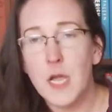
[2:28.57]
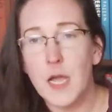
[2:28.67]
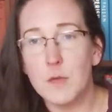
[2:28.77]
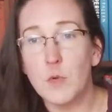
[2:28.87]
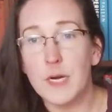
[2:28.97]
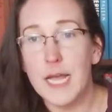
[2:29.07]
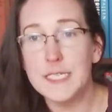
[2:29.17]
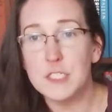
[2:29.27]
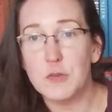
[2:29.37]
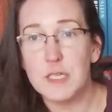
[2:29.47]
When I
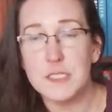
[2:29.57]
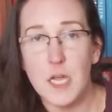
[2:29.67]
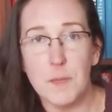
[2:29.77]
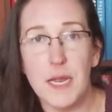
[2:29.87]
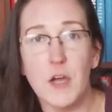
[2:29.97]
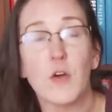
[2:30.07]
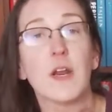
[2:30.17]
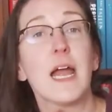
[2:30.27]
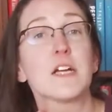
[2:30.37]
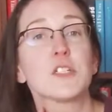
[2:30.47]
do this on my own,
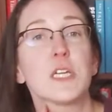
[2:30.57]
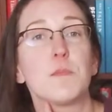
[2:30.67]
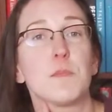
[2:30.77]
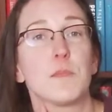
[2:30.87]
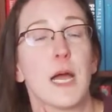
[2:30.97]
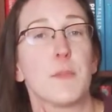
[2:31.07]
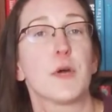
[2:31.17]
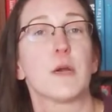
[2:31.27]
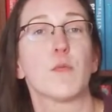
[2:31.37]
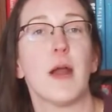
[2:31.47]
I
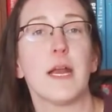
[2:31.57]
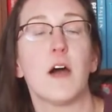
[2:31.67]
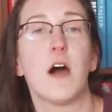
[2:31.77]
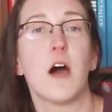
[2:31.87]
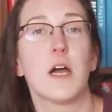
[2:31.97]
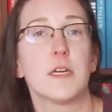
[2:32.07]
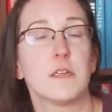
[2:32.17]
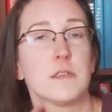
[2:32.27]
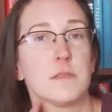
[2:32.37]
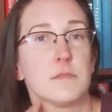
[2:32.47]
put it right on